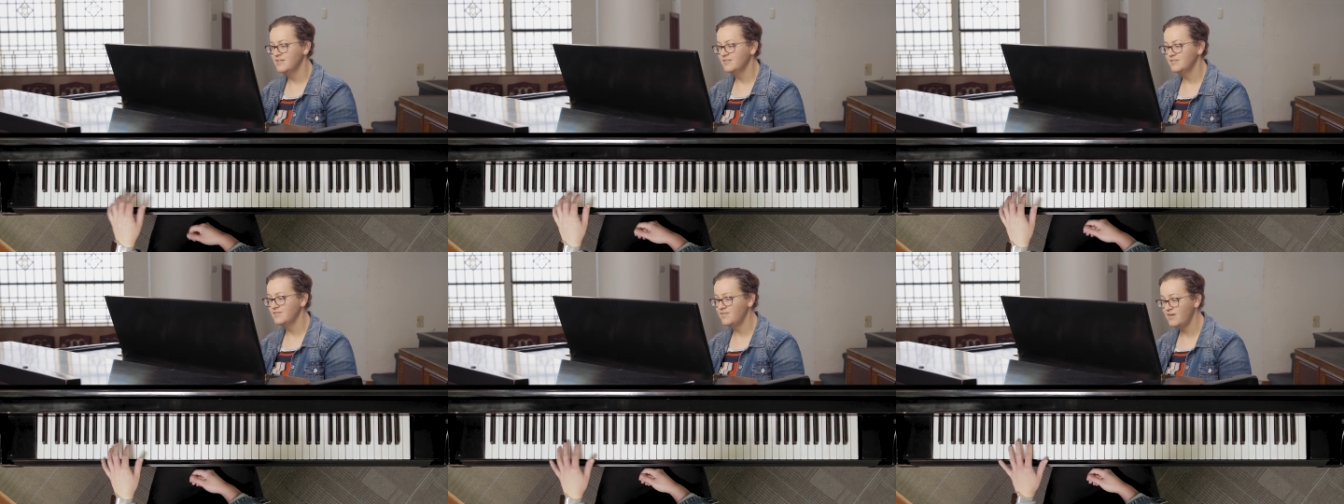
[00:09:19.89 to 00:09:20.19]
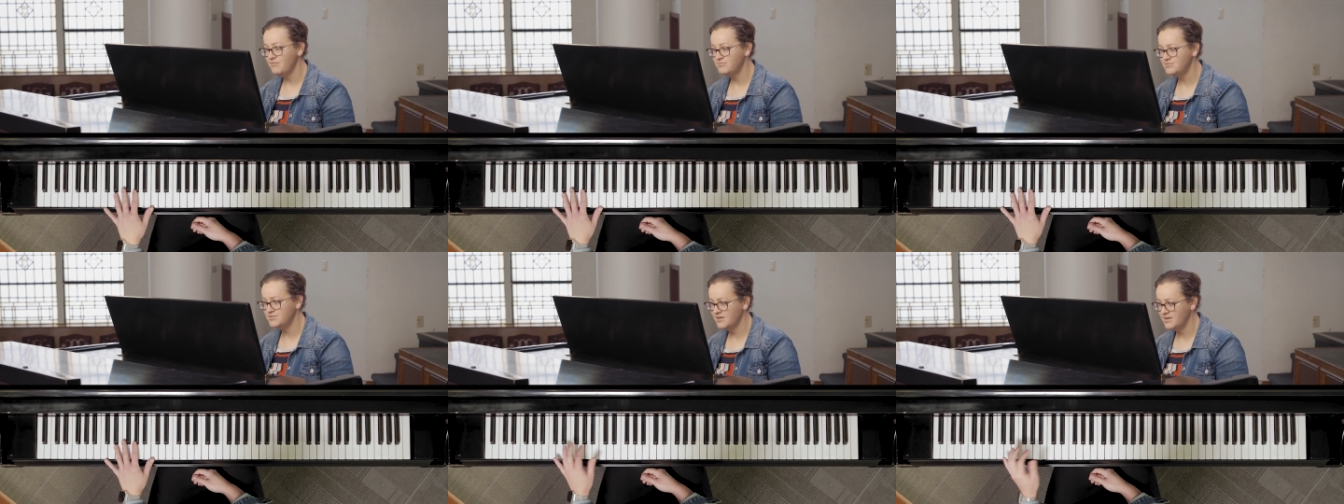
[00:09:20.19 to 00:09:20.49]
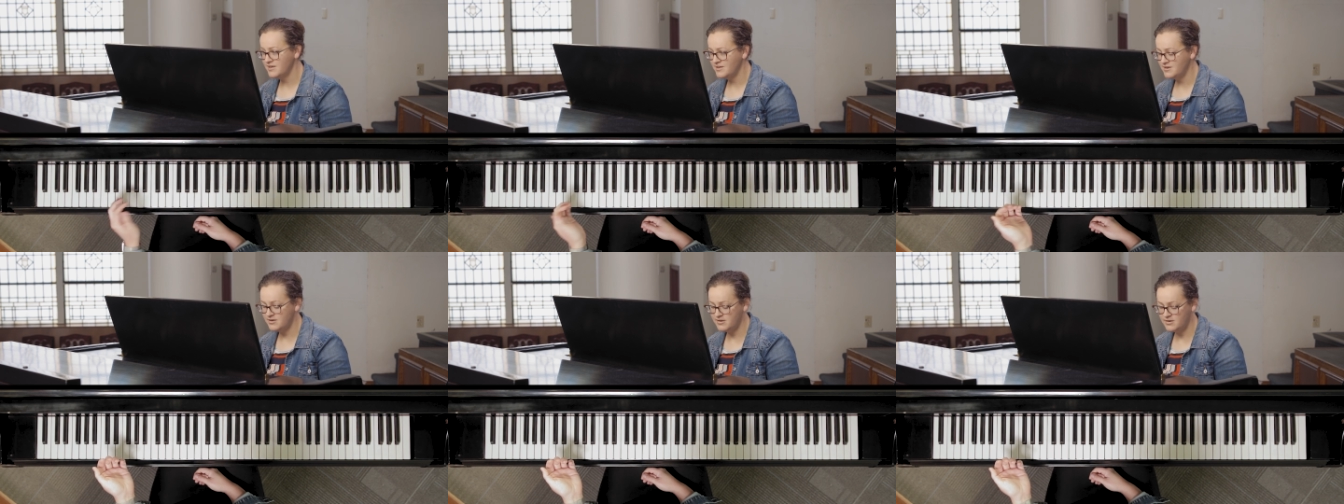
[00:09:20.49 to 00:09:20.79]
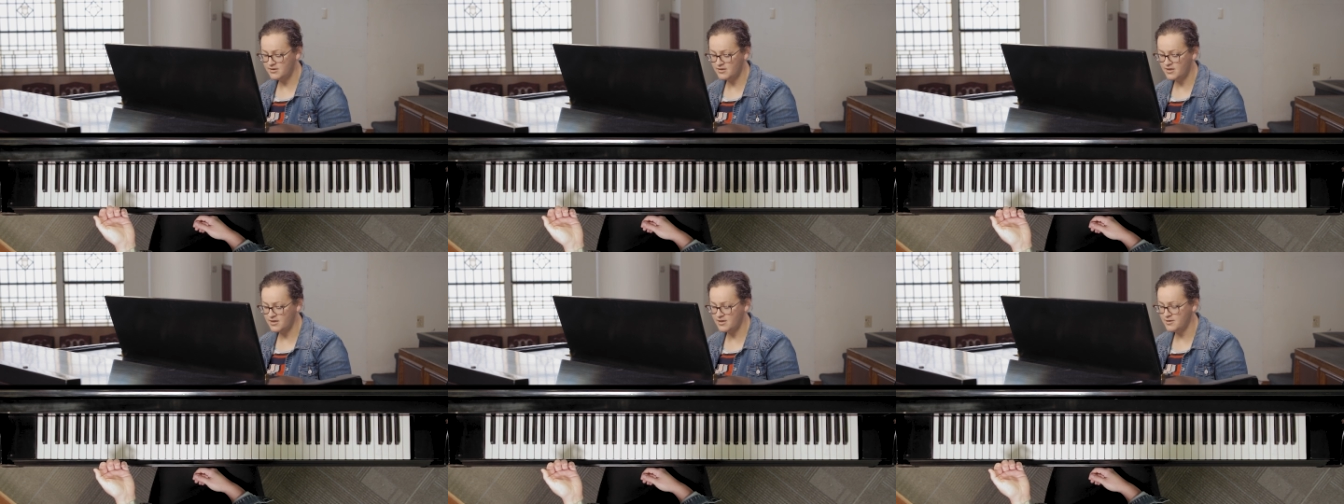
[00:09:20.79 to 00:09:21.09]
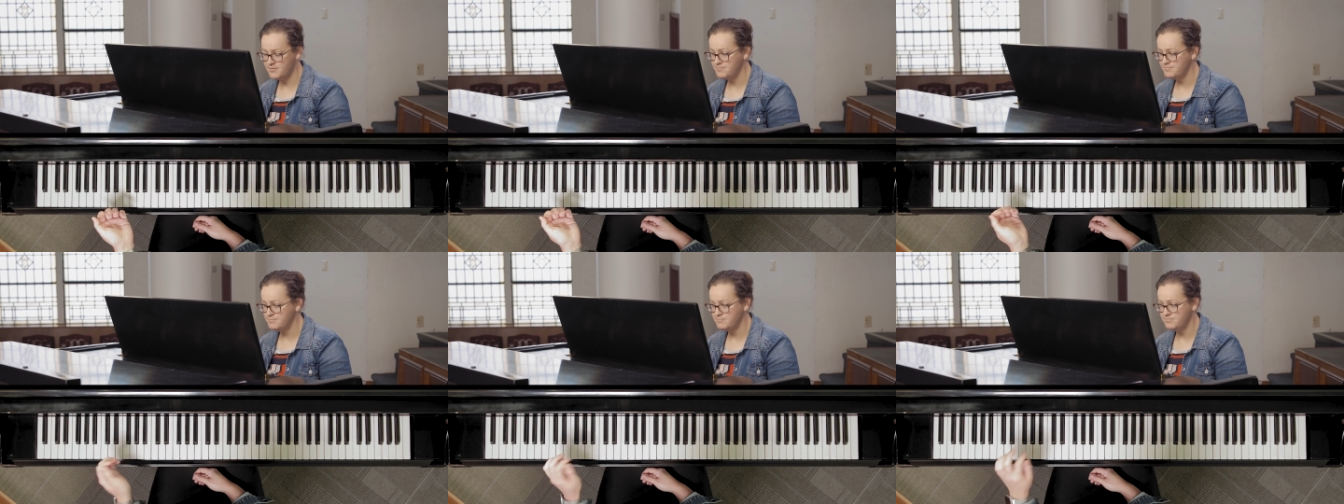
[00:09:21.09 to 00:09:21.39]
left hand,
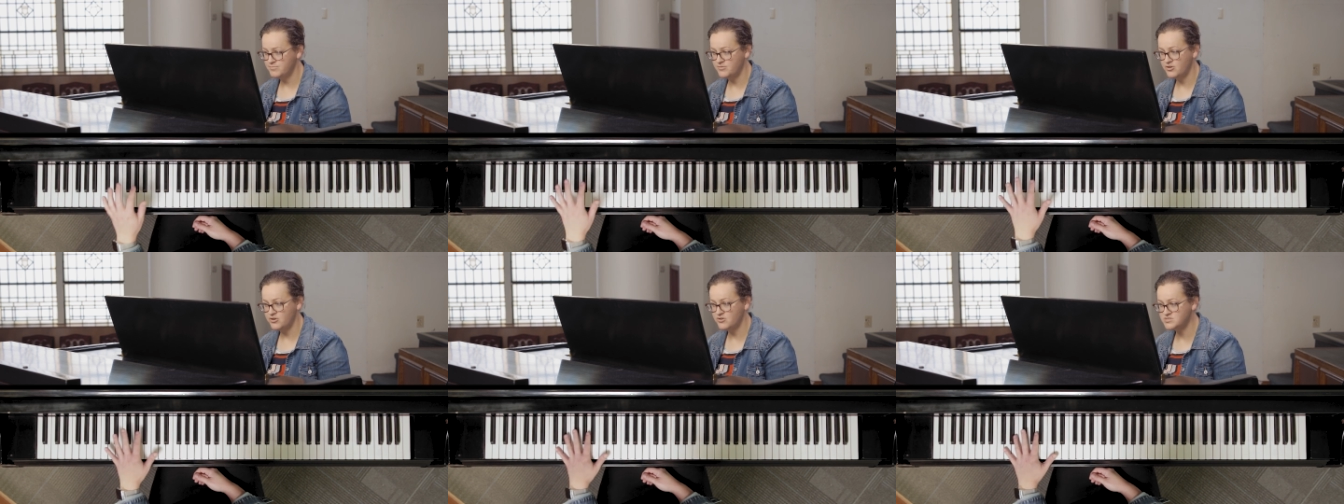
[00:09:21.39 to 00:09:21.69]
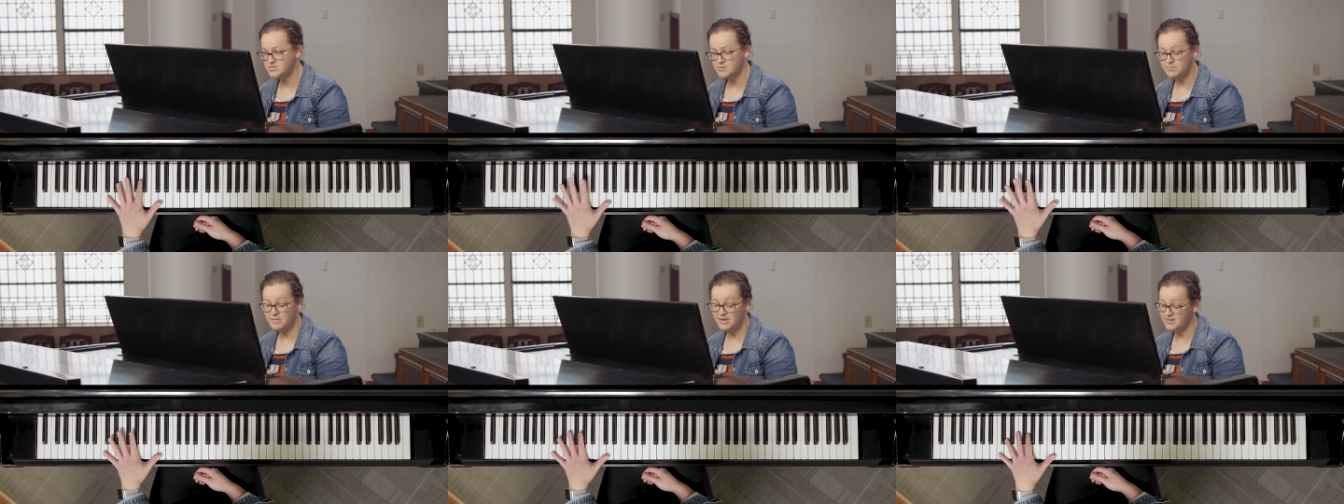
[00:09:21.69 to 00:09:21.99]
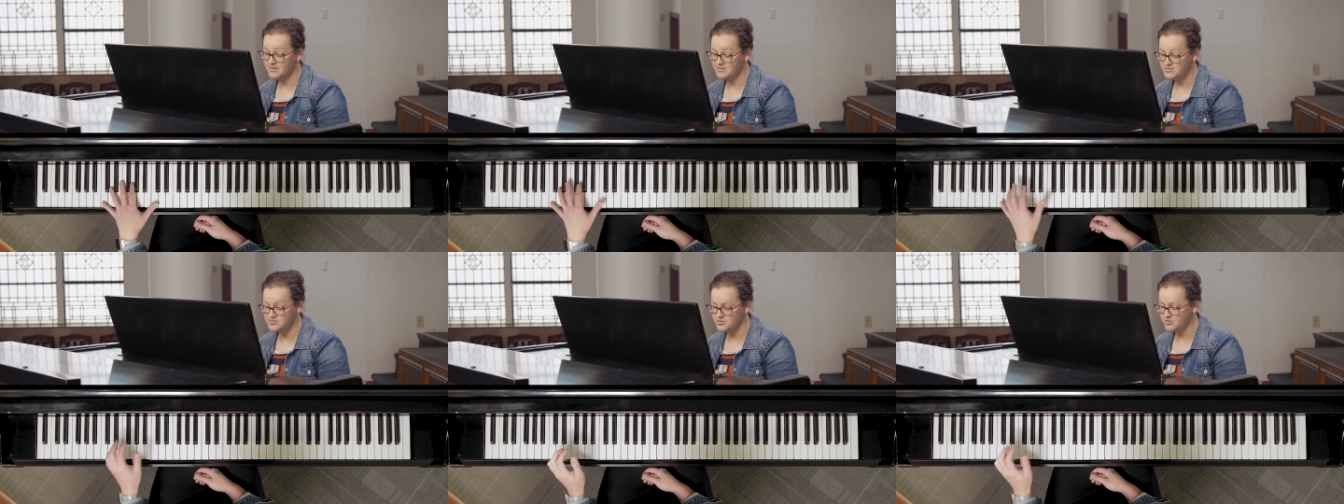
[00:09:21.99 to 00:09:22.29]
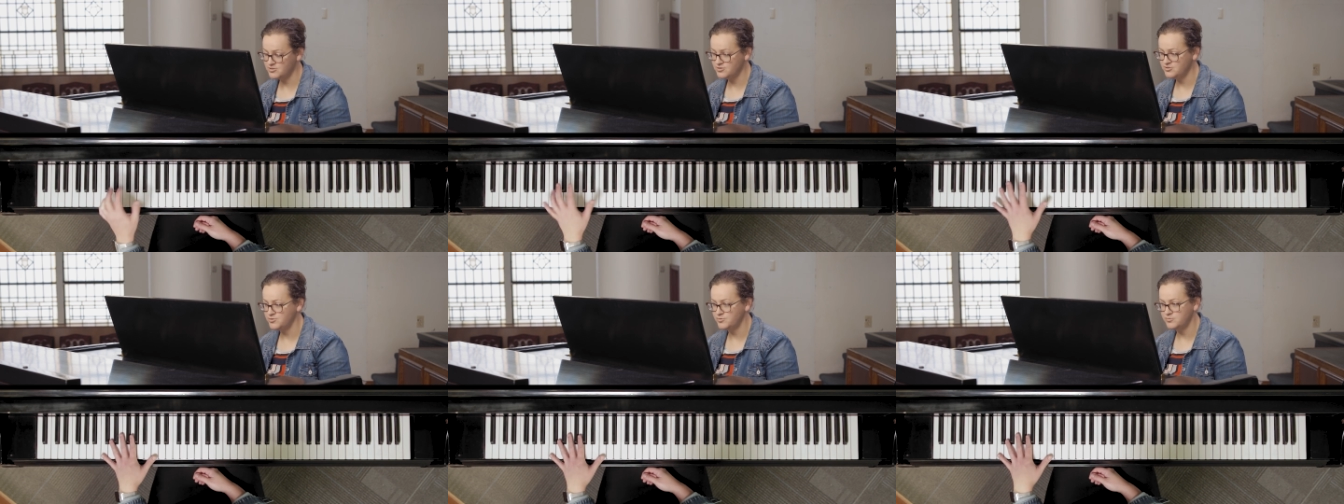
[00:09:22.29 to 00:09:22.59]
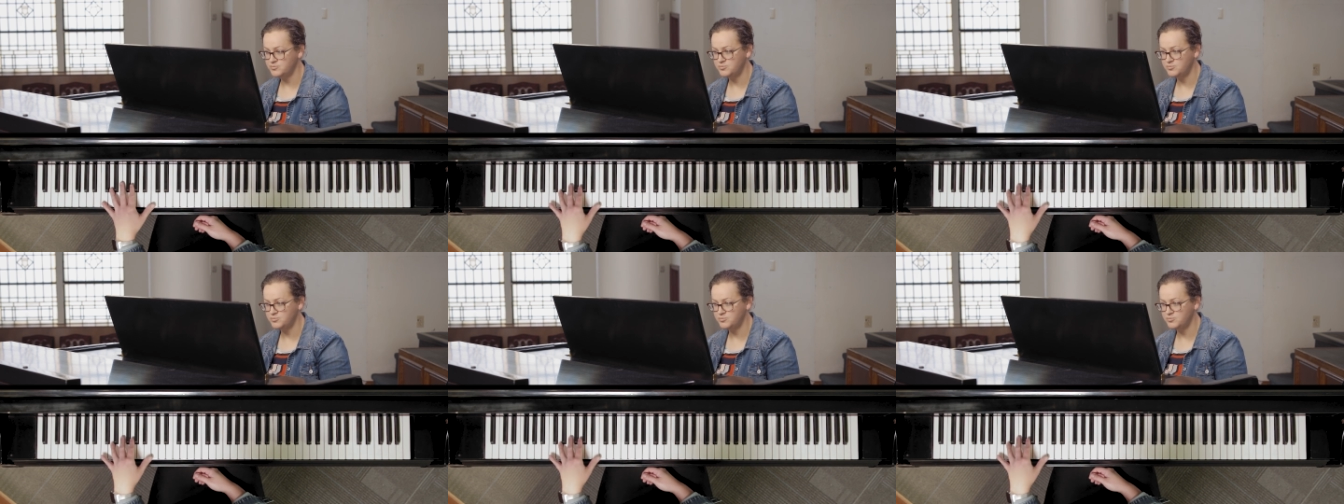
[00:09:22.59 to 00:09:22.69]
um, here's some ideas you can do.